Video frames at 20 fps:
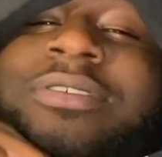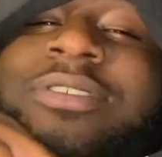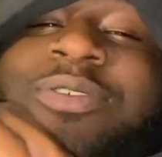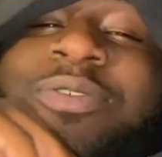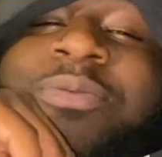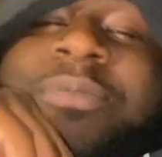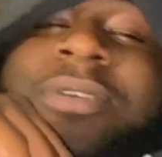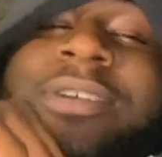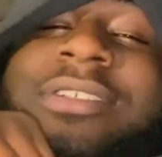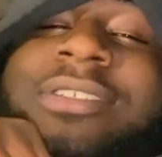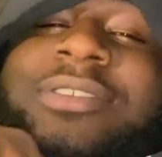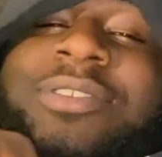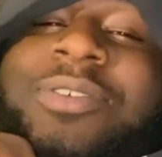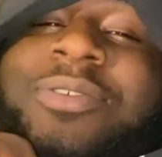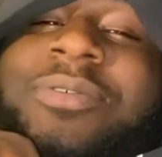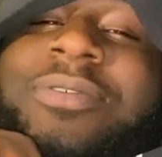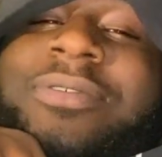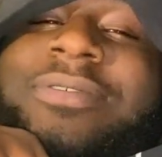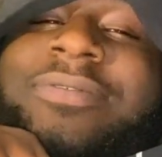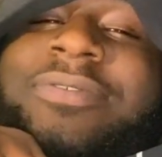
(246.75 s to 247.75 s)
so oh. much though.
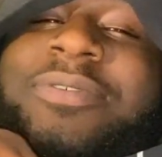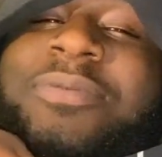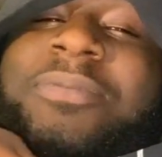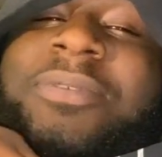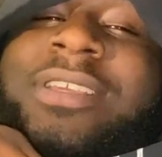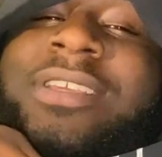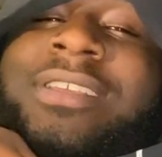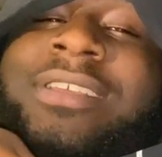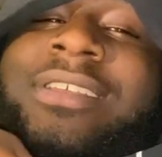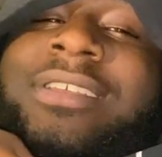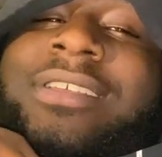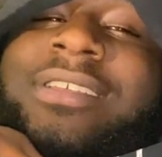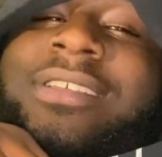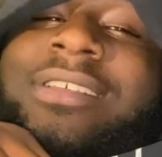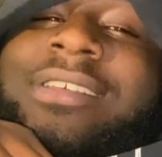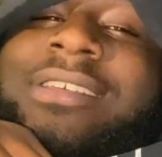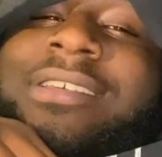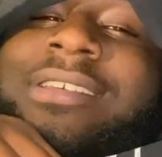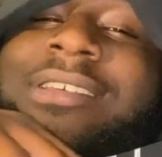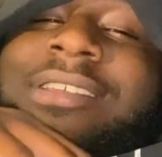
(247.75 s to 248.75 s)
For me,
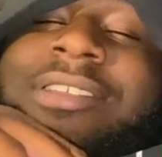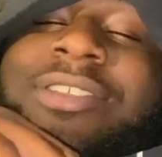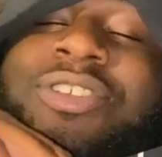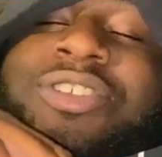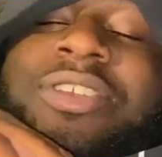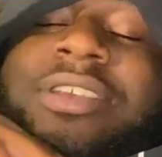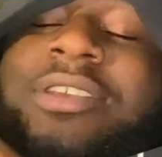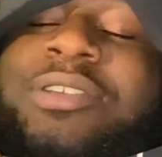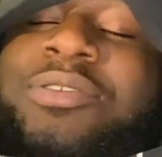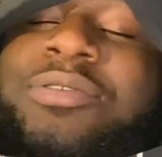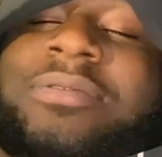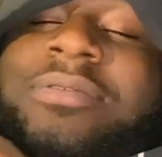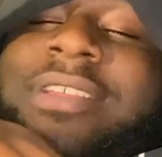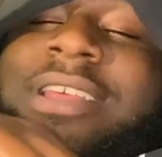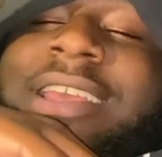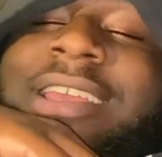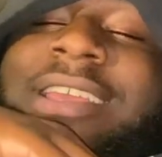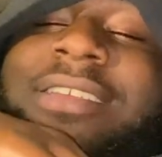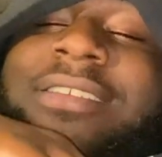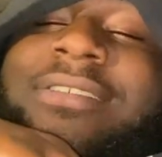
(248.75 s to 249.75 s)
chill.
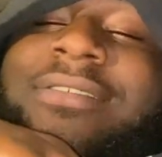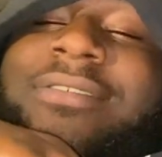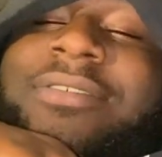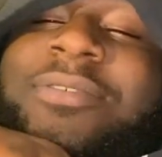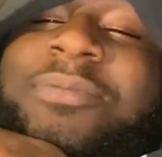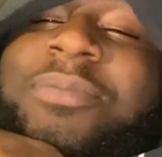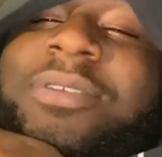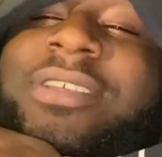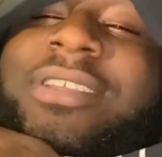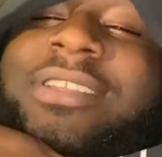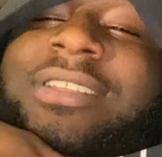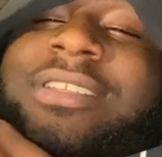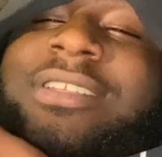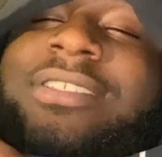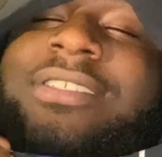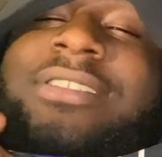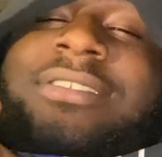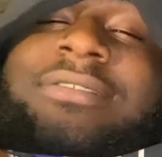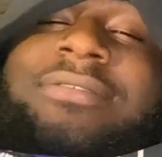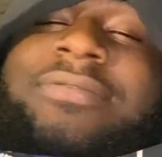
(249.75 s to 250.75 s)
Like for me,
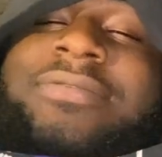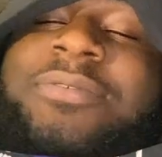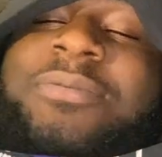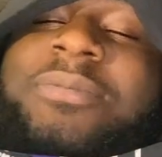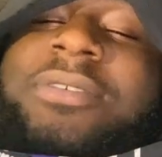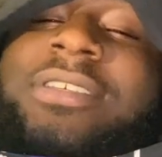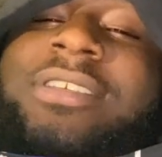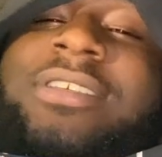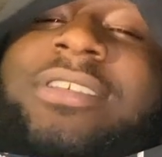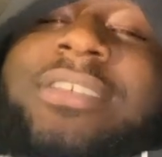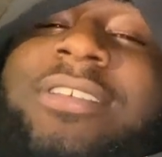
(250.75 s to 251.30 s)
this for me.